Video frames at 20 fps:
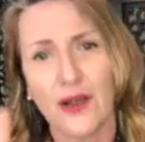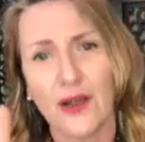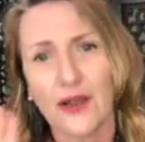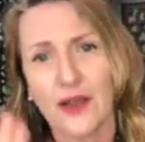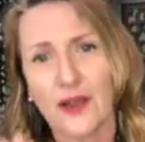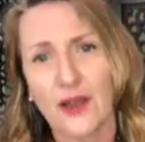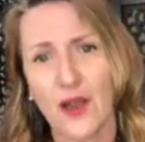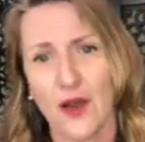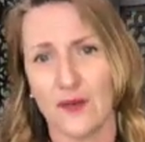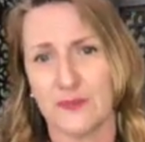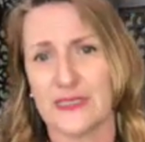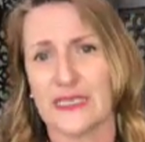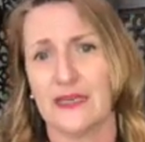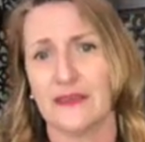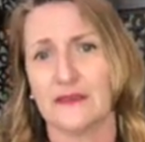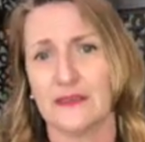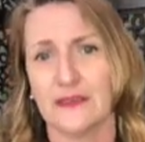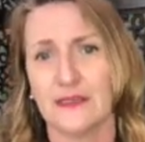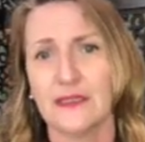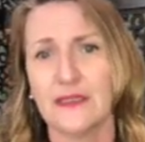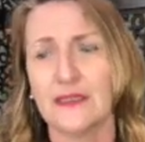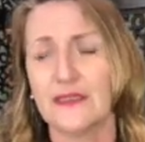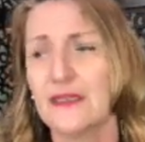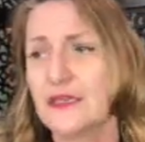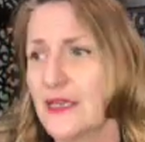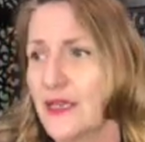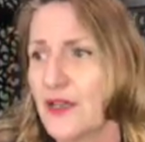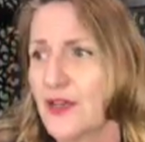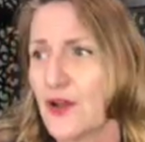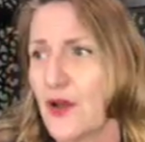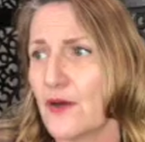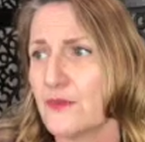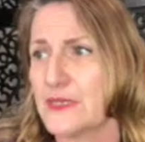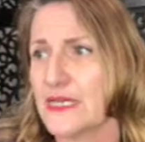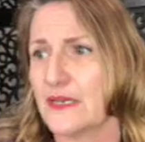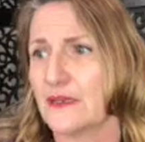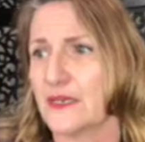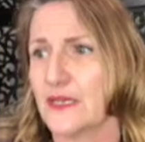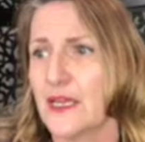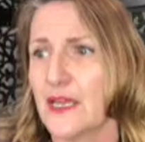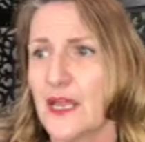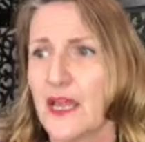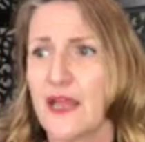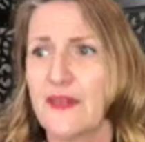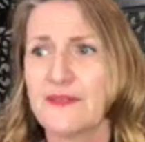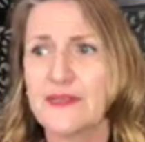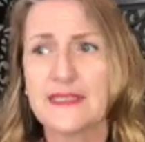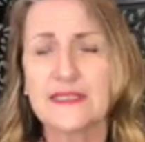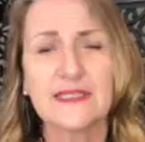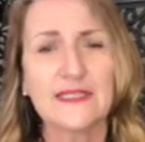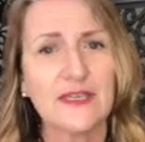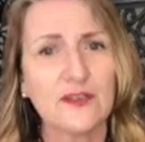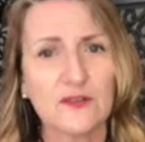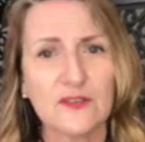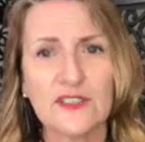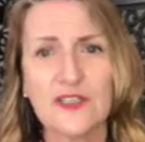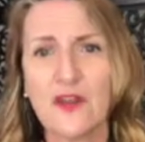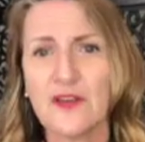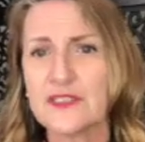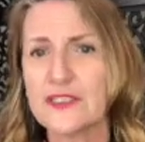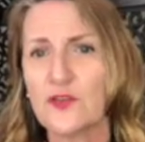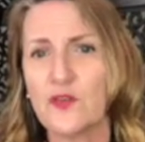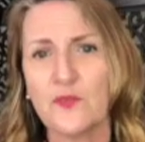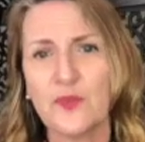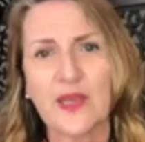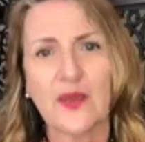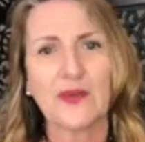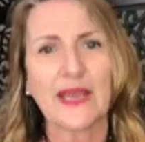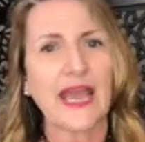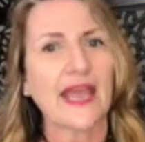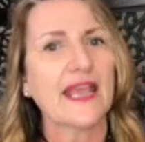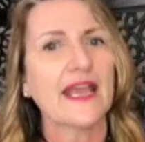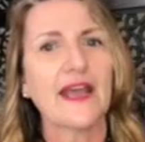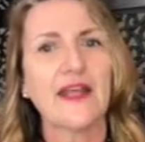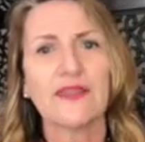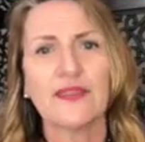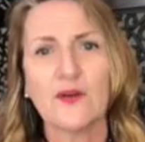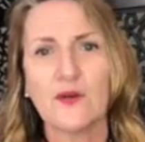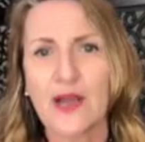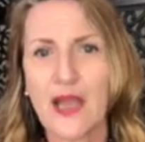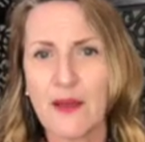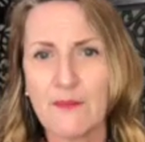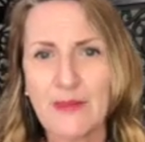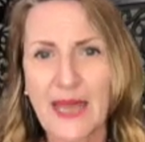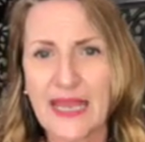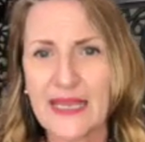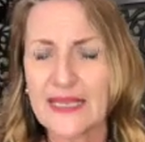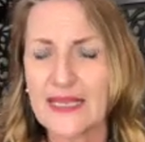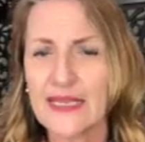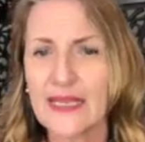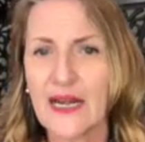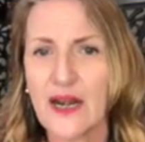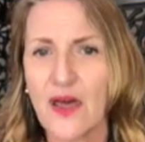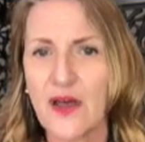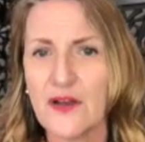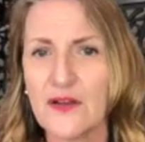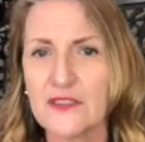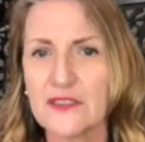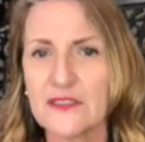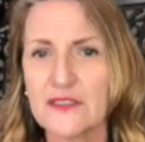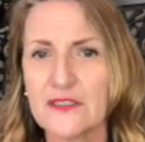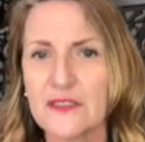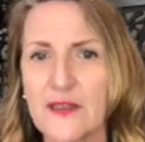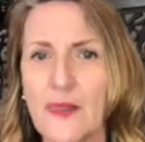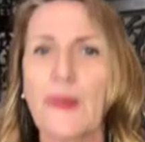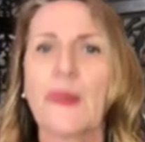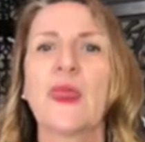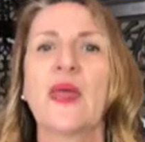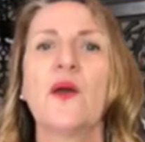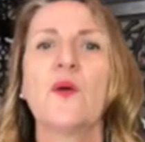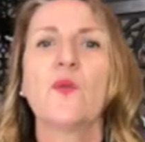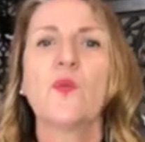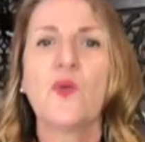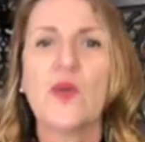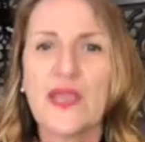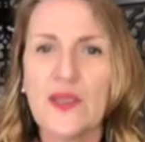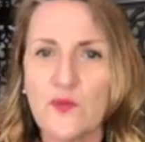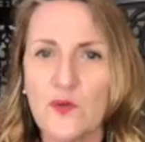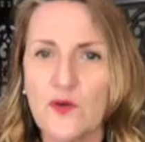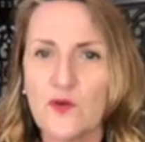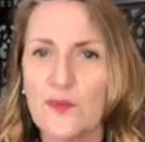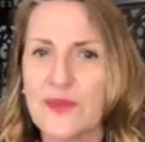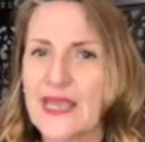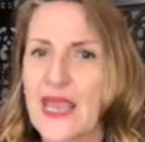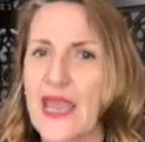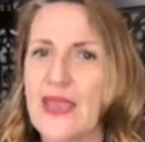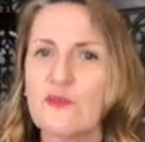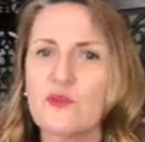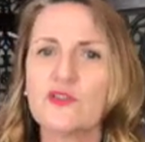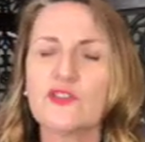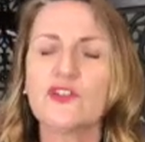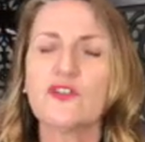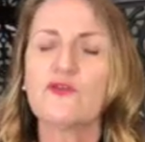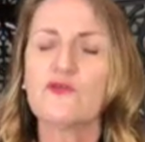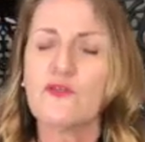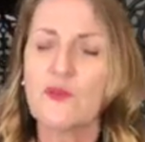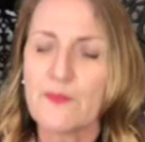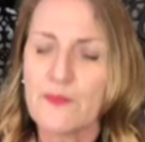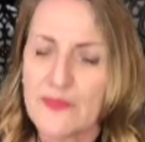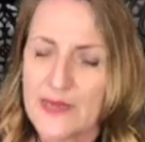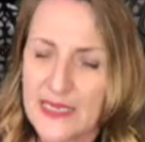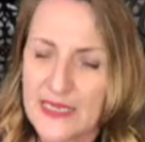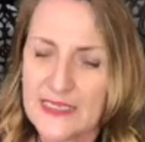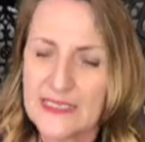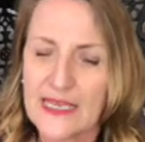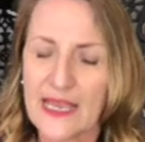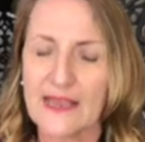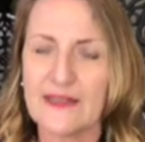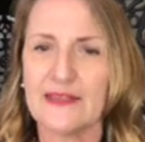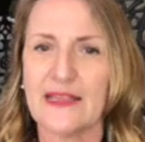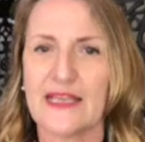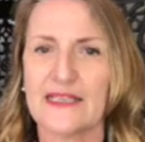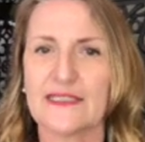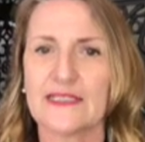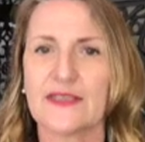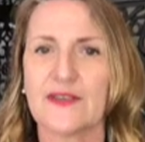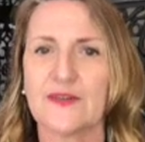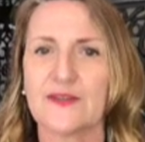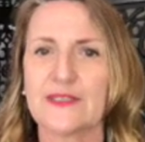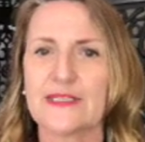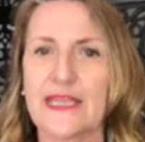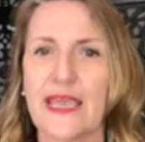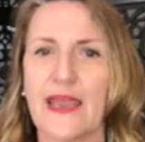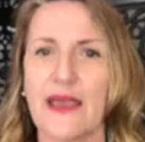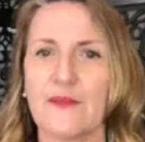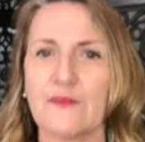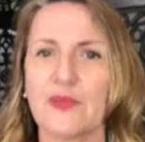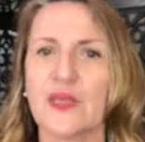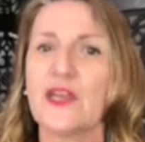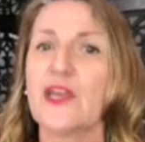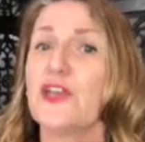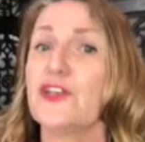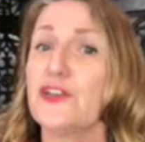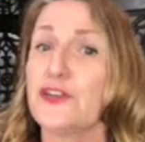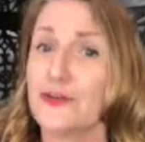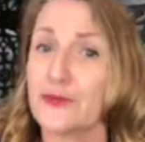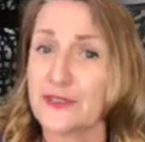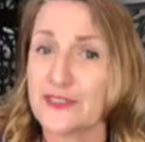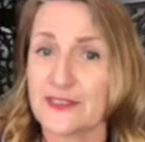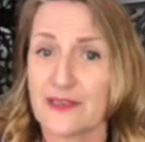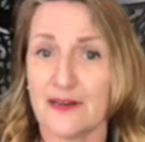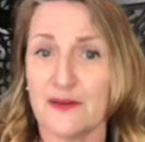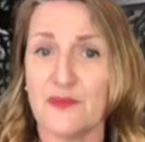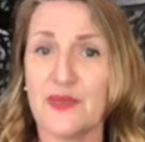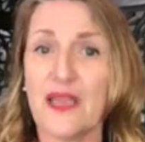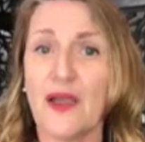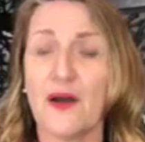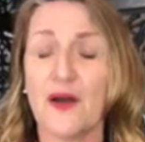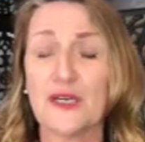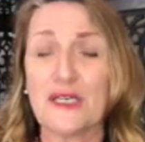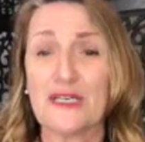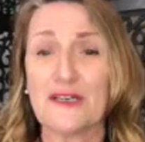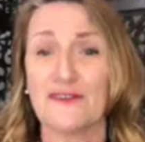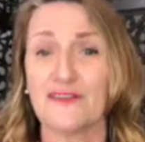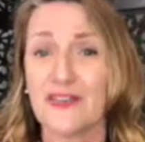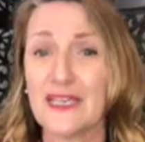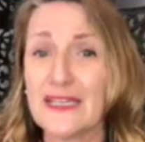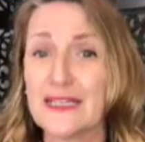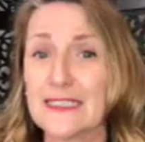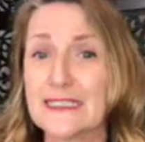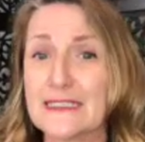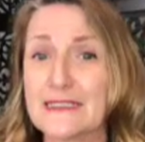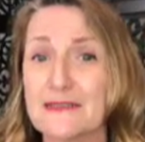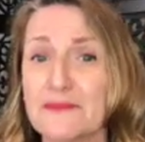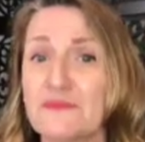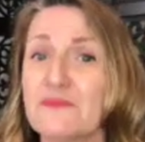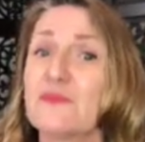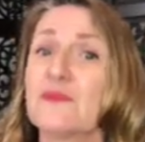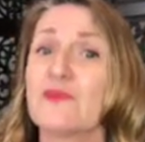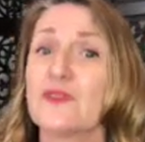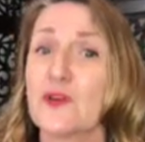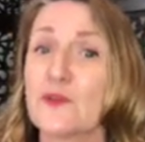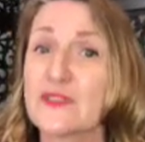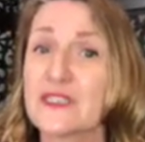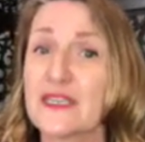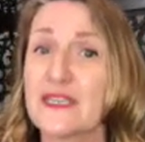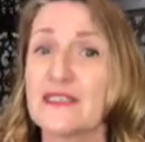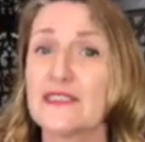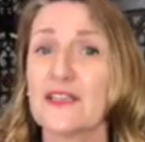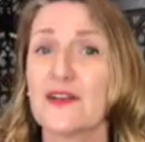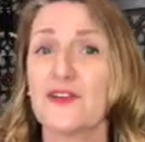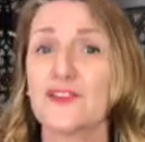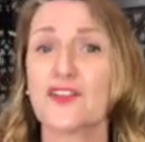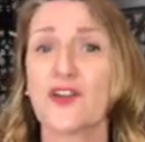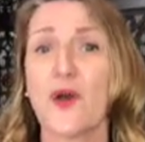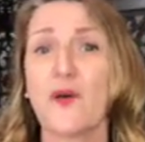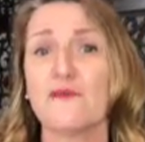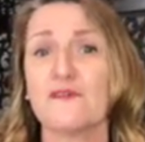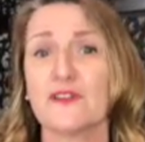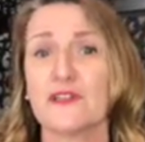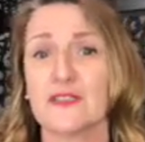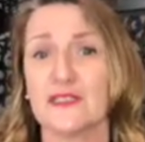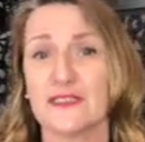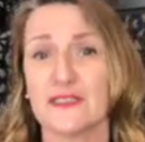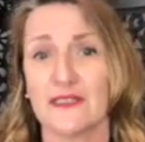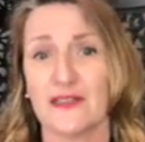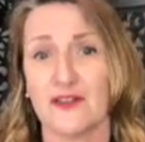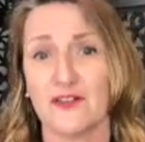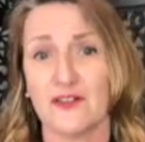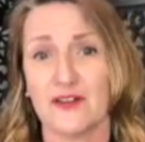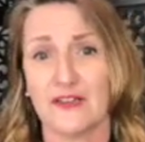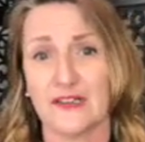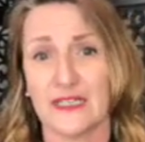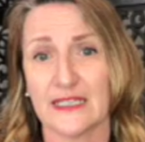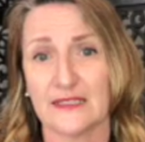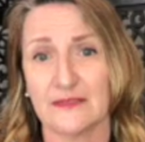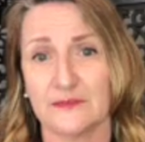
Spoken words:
calm down, calm down. The skills loss, it will be okay. They'll come back in class. We will be able to remediate that skills gap. You know what's going to be harder to fix? Those kids lost confidence in their learning,